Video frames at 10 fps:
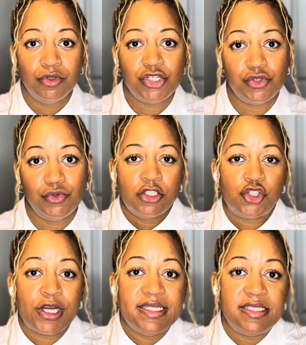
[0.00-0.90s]
to
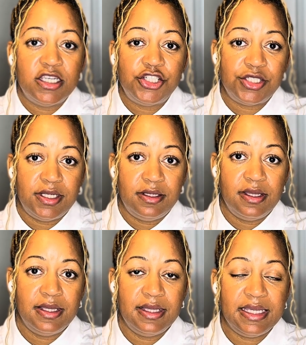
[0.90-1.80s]
transition
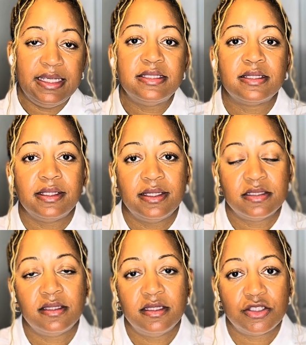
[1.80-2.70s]
easily into
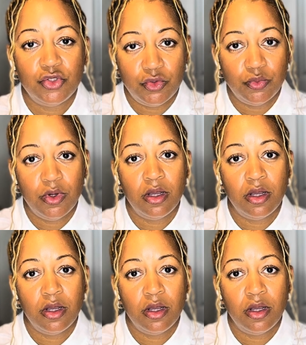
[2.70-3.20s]
this new